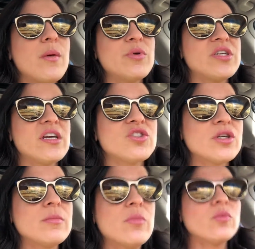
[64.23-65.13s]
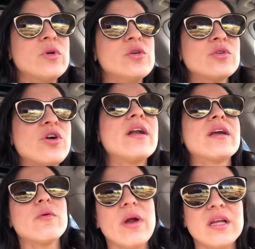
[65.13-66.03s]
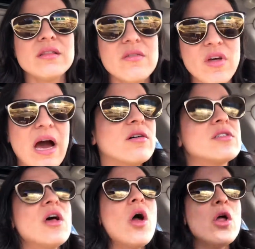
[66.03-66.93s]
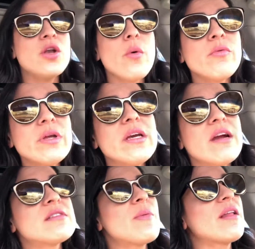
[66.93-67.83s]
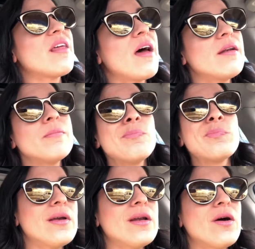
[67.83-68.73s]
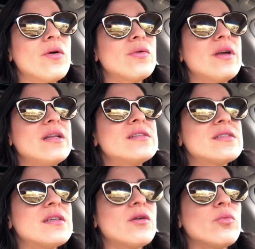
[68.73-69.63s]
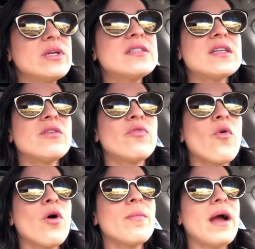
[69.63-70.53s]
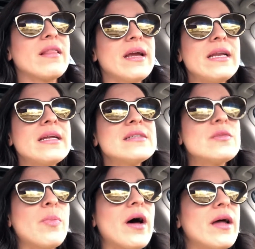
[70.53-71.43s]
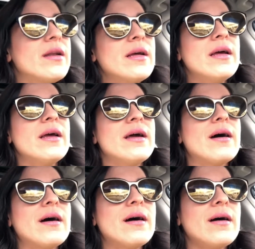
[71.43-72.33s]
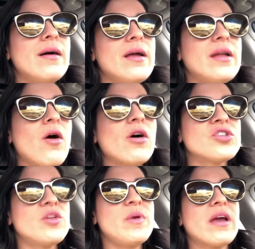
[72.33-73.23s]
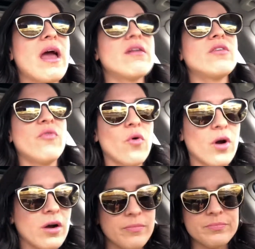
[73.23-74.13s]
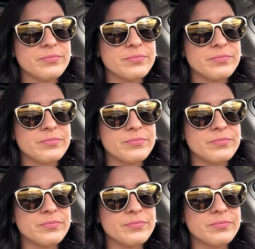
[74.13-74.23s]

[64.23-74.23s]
a temper tantrum when you were trying to get ready and leave the house. No one really cares about that. You know, it is a reason for my lateness, but it all should be accounted for,